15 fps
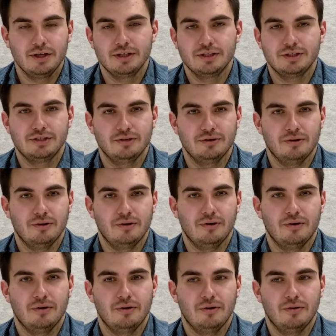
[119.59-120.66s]

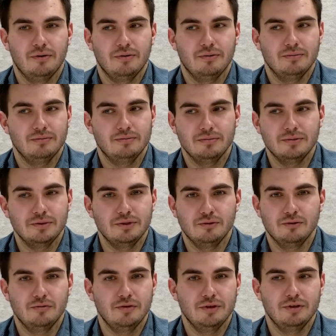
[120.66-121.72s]
so you
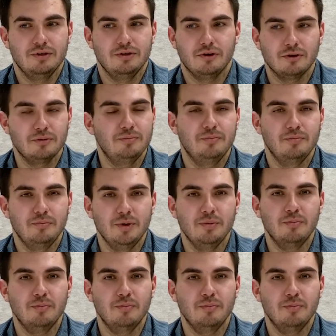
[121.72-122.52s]
will not be